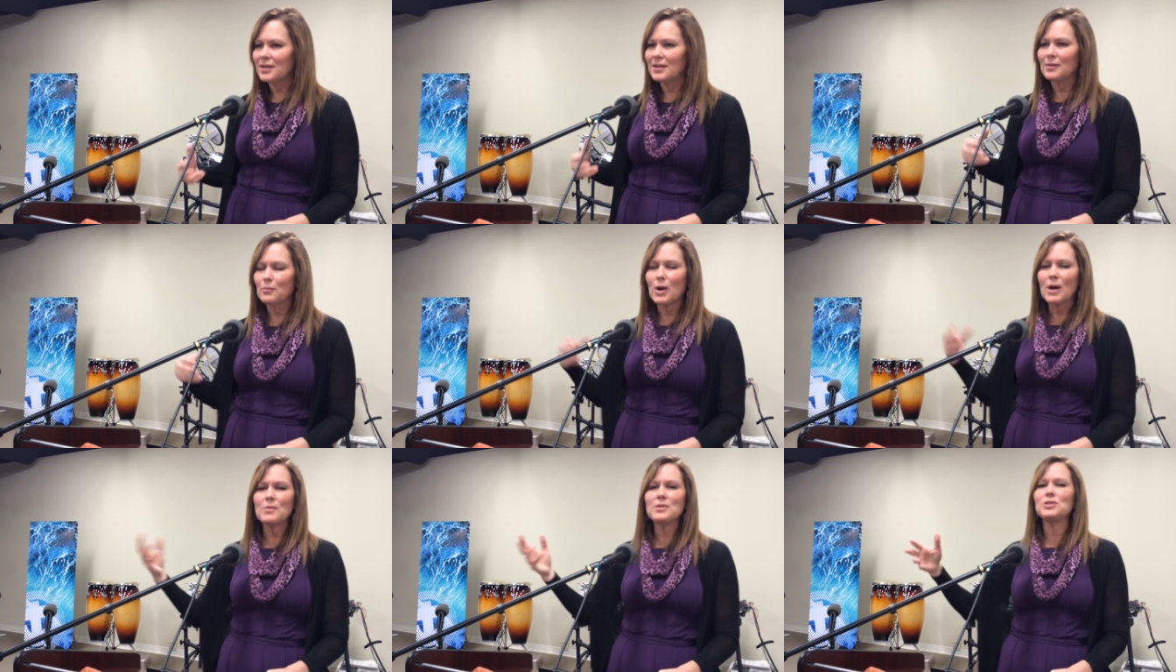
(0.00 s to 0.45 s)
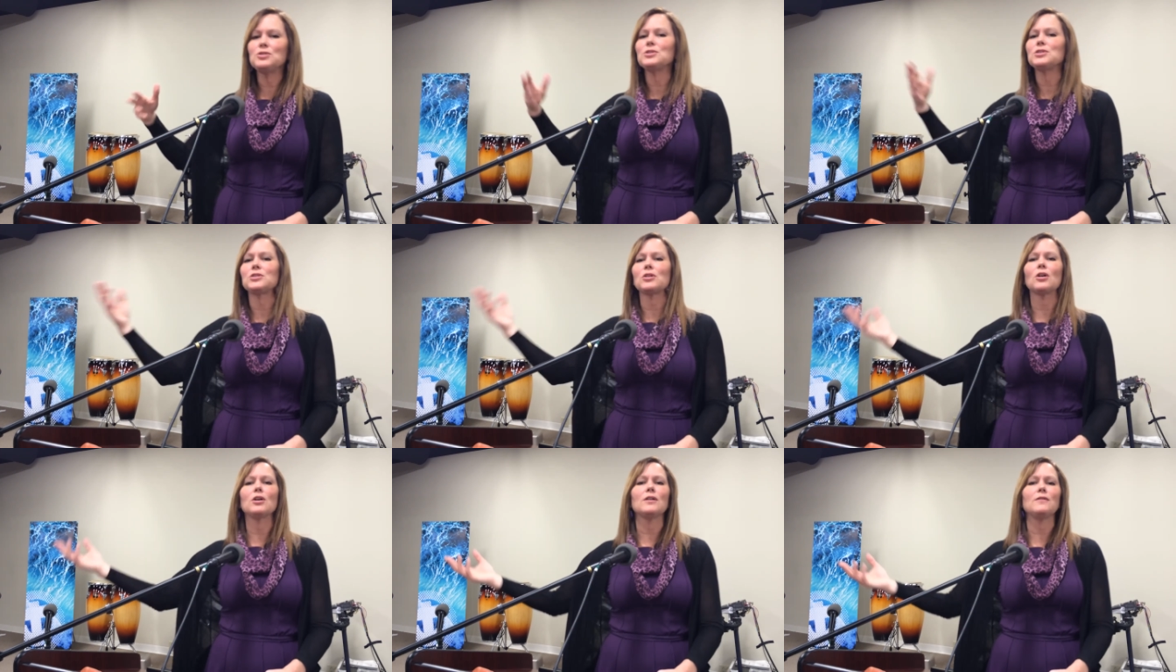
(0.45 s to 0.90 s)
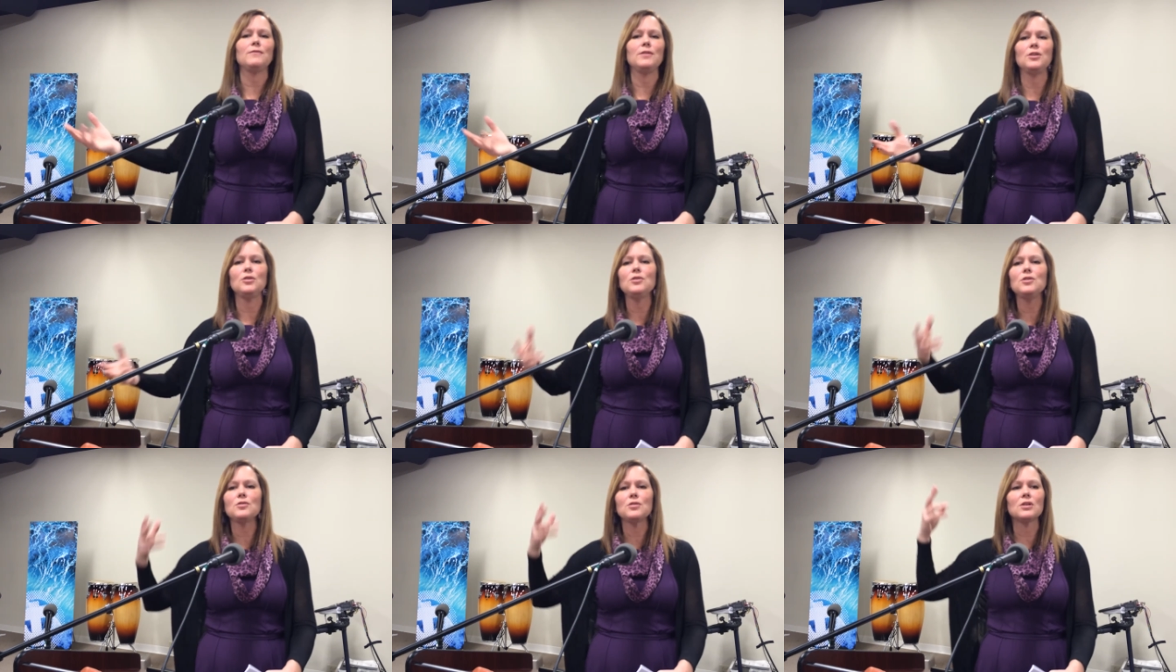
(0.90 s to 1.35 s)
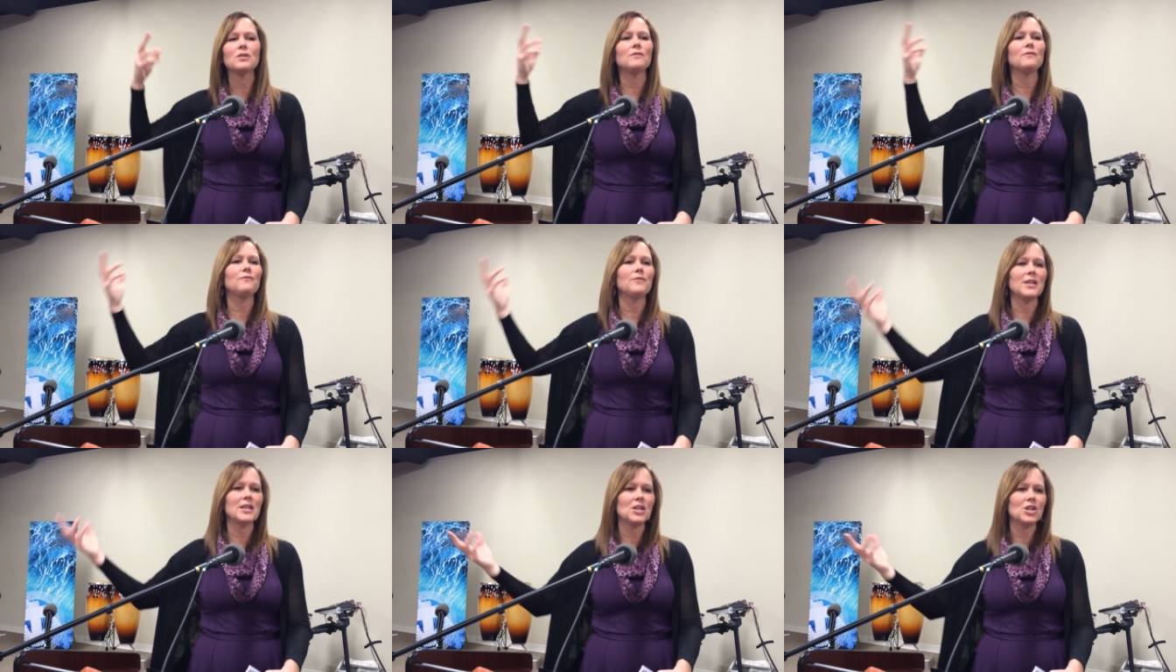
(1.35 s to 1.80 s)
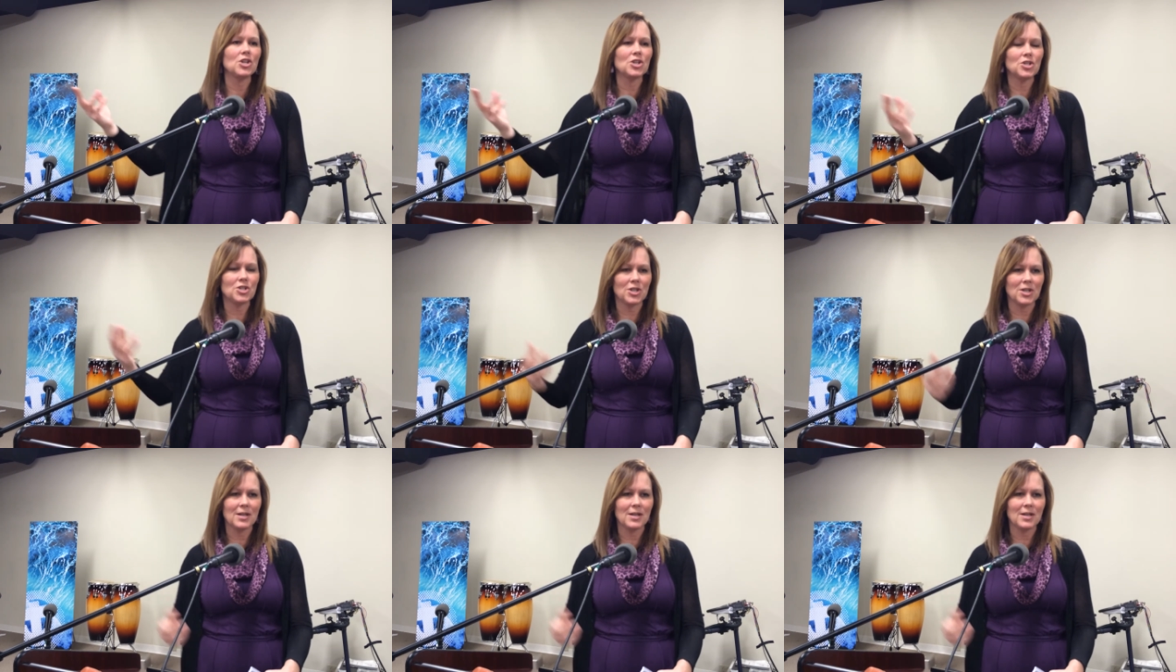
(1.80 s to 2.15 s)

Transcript: and why would you start if you knew you couldn't finish?